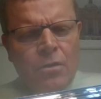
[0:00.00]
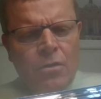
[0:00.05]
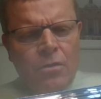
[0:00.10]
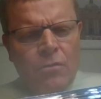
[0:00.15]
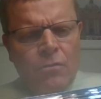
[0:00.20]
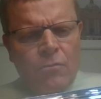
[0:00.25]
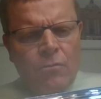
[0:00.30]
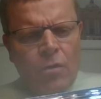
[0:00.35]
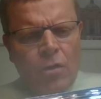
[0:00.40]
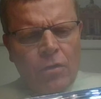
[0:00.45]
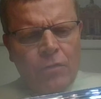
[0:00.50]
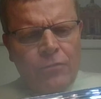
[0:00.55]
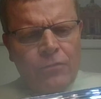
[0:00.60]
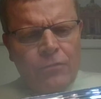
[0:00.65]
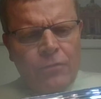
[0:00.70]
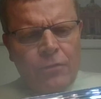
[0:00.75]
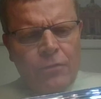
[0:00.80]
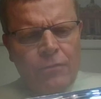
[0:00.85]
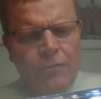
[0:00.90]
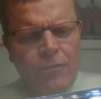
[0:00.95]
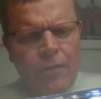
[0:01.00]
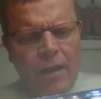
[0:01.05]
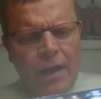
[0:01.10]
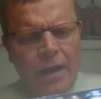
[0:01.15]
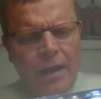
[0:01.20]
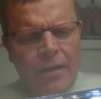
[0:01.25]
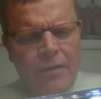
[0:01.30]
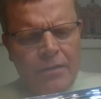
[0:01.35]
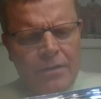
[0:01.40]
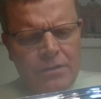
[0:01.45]
Walk Through
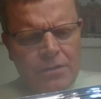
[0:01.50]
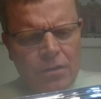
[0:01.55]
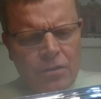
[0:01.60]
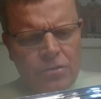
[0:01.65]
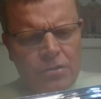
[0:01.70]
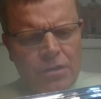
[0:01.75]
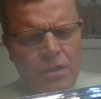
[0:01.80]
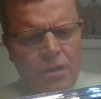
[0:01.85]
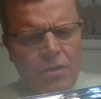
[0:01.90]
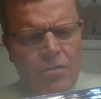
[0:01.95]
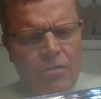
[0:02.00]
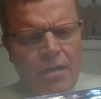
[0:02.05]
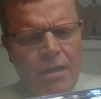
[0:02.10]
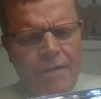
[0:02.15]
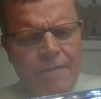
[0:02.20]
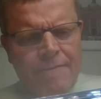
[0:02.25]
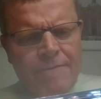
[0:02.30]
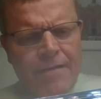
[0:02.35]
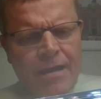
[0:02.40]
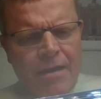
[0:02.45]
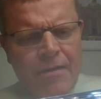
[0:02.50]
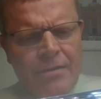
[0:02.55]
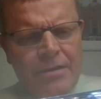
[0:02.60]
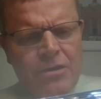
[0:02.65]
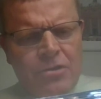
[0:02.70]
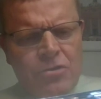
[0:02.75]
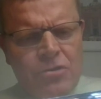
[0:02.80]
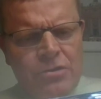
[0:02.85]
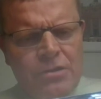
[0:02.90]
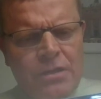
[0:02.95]
Fire is also very
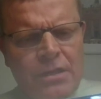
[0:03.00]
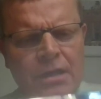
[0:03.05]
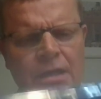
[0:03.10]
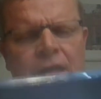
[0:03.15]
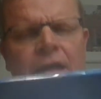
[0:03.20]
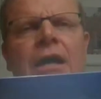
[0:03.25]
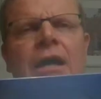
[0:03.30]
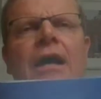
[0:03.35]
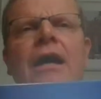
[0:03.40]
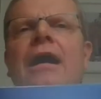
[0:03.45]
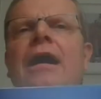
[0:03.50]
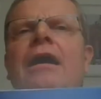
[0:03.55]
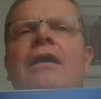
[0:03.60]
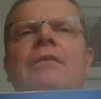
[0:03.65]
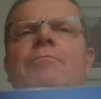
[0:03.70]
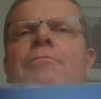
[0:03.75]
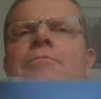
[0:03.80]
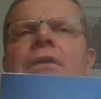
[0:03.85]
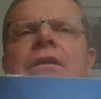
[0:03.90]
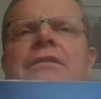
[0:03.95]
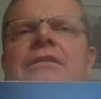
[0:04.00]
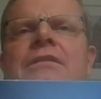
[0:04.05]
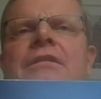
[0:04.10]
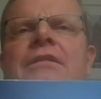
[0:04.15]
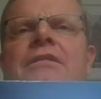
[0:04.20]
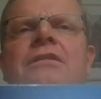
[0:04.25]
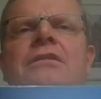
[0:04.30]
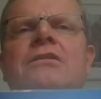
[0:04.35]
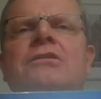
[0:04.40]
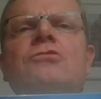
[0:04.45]
good. But
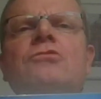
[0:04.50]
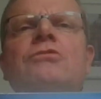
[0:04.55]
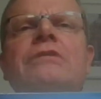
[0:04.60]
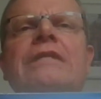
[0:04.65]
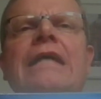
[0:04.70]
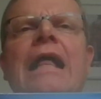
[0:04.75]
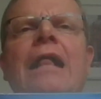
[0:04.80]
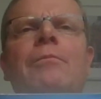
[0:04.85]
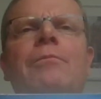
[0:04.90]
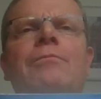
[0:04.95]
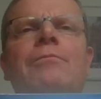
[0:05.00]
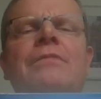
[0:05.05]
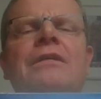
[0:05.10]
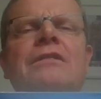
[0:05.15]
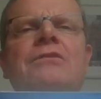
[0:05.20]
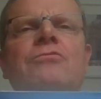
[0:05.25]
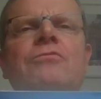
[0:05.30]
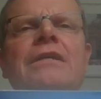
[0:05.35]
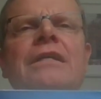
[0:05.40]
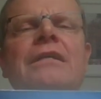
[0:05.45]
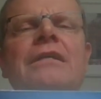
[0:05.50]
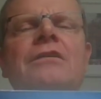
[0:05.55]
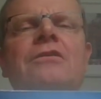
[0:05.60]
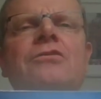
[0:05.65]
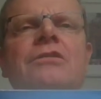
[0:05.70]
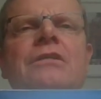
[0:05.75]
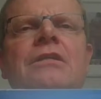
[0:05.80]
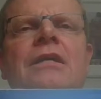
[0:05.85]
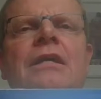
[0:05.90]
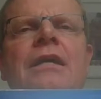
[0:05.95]
this is a good album. It's really
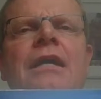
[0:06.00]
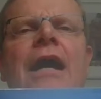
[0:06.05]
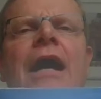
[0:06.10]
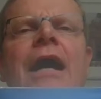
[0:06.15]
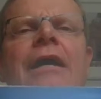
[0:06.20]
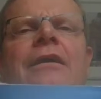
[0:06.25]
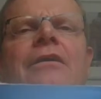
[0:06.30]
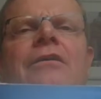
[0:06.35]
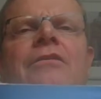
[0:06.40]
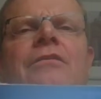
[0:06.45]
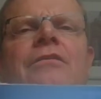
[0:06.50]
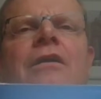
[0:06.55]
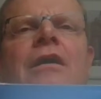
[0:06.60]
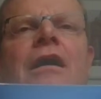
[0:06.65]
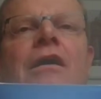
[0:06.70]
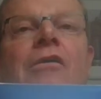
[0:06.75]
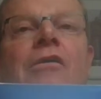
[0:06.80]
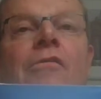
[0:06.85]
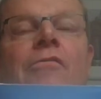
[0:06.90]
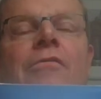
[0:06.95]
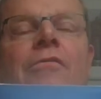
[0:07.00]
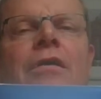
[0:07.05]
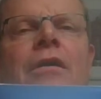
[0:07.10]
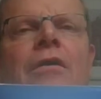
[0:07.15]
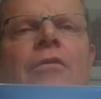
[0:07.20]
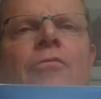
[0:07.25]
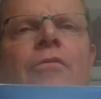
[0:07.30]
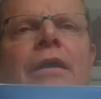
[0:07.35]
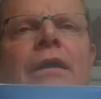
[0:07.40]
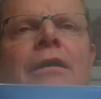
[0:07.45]
good. I can
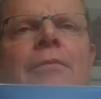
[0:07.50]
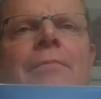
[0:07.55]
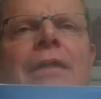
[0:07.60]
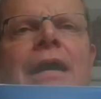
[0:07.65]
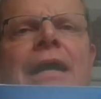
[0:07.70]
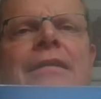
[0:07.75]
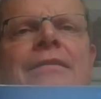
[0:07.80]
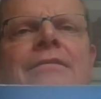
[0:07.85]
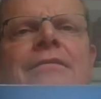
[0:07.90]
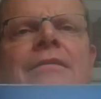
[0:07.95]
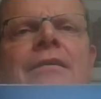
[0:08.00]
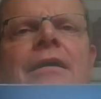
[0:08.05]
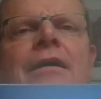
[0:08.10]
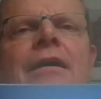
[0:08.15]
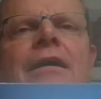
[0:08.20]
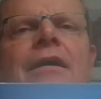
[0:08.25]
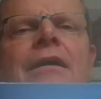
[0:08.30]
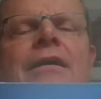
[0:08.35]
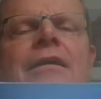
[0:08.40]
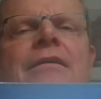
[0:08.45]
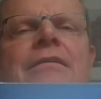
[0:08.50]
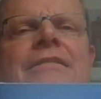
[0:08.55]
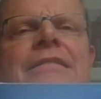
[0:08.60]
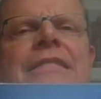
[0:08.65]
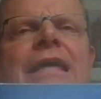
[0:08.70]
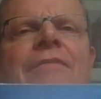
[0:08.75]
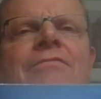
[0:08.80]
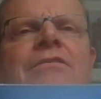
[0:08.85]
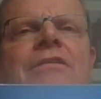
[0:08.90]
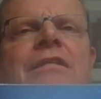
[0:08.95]
recommend
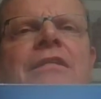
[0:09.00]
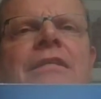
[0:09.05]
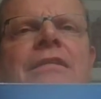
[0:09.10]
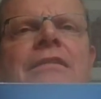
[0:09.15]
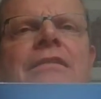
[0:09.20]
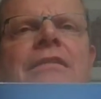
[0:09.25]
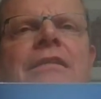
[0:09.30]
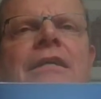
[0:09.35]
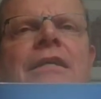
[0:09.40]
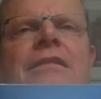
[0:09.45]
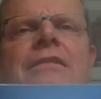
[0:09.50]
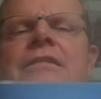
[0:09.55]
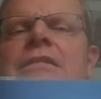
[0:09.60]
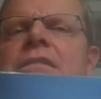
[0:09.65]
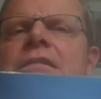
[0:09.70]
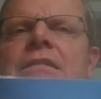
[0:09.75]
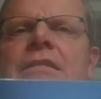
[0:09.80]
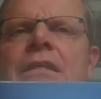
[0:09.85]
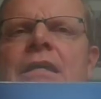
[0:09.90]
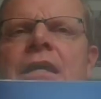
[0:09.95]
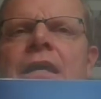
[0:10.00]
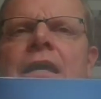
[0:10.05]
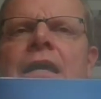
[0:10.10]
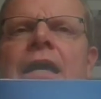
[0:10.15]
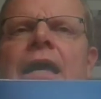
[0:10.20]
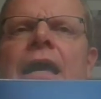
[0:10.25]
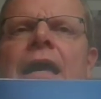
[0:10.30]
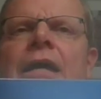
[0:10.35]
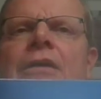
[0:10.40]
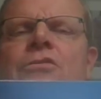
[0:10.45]
17. It's,
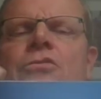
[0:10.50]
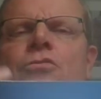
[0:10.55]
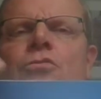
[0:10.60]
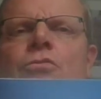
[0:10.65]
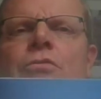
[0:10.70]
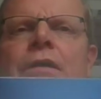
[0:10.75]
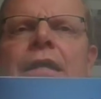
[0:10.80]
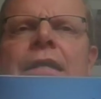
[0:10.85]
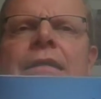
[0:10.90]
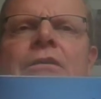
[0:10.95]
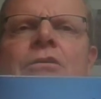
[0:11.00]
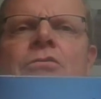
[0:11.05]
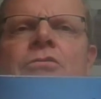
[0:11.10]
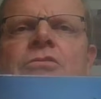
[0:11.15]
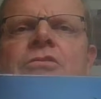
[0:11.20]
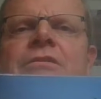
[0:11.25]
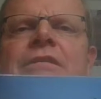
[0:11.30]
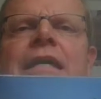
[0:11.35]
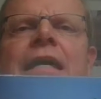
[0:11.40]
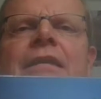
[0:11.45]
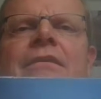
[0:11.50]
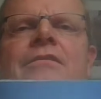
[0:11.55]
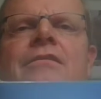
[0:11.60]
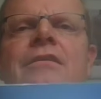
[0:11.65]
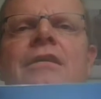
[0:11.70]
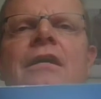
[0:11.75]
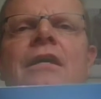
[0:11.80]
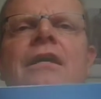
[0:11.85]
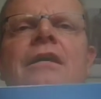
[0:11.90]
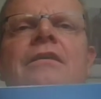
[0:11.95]
as you can
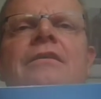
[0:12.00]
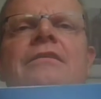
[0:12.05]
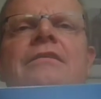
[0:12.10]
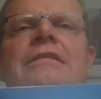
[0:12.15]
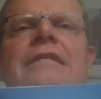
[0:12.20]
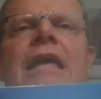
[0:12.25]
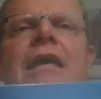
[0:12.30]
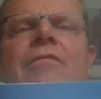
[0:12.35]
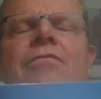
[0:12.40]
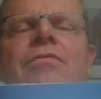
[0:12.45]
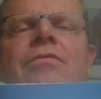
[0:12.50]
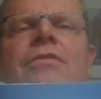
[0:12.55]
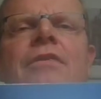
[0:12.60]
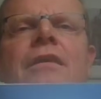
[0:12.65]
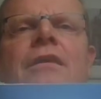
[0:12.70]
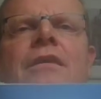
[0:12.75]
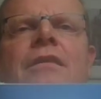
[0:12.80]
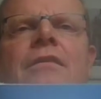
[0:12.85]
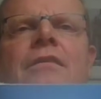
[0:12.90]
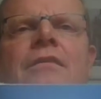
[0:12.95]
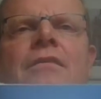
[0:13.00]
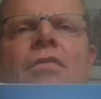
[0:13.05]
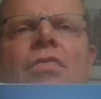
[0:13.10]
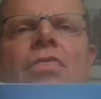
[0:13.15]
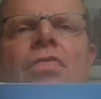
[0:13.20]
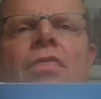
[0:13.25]
understand, the 17th